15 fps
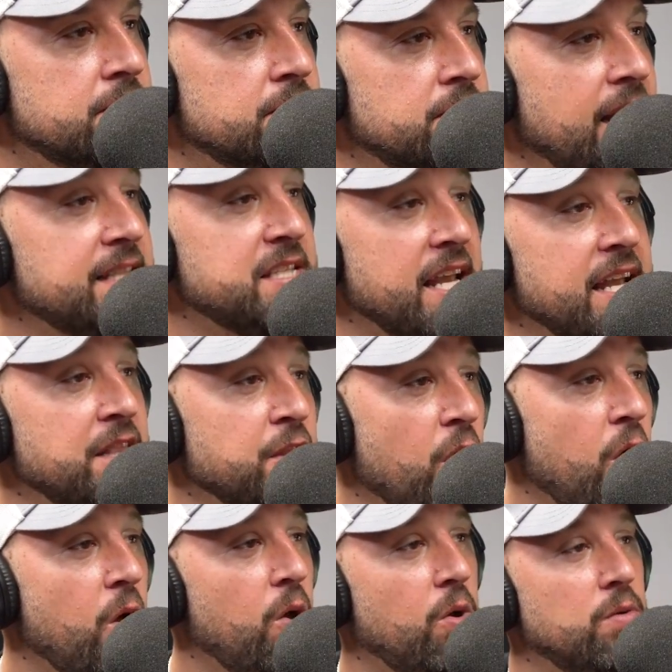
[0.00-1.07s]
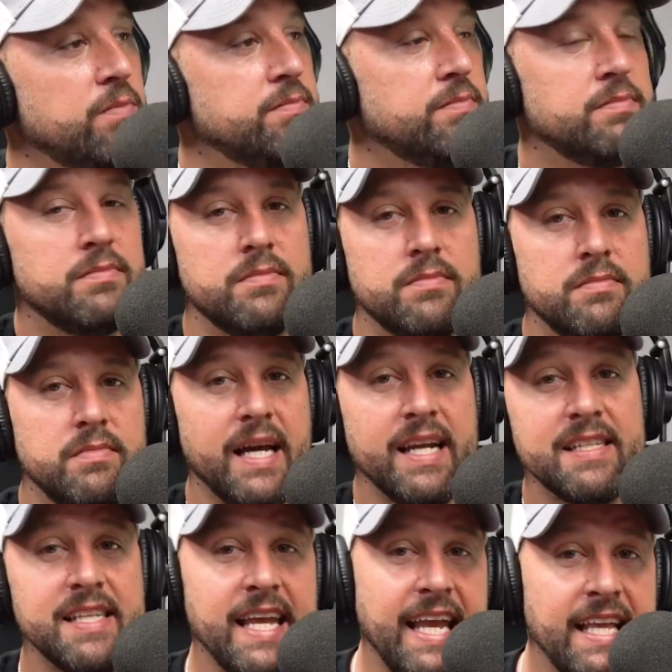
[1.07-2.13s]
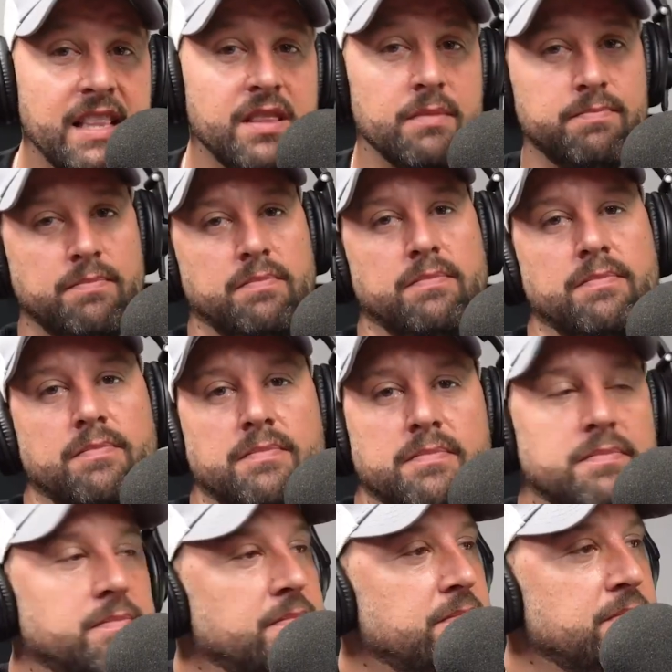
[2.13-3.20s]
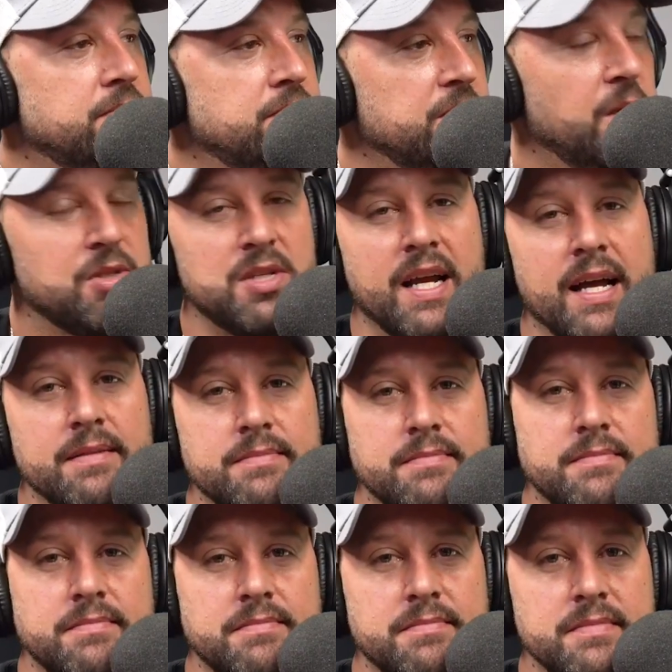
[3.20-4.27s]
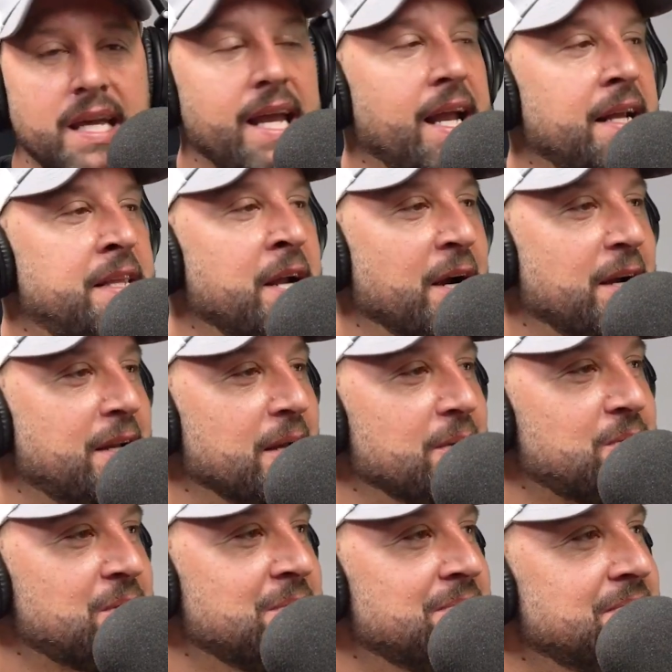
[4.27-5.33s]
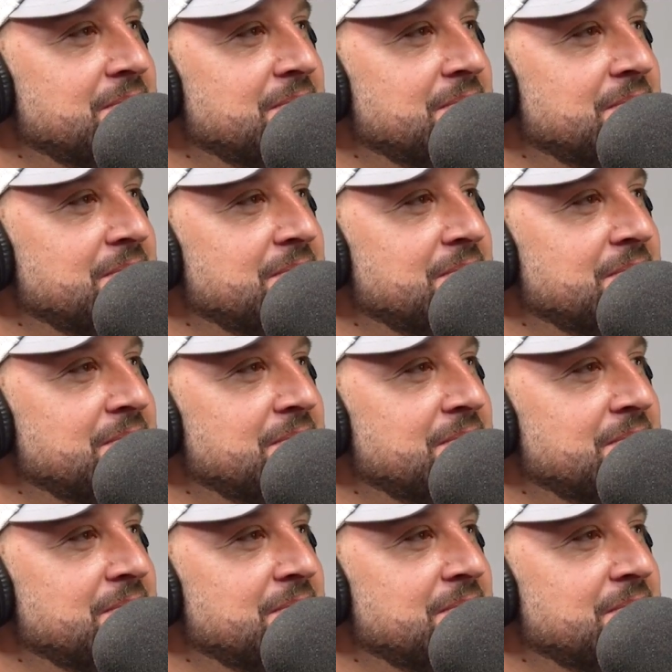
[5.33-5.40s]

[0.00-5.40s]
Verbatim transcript: That's in the hole. That is in. No, it's not. And there it goes.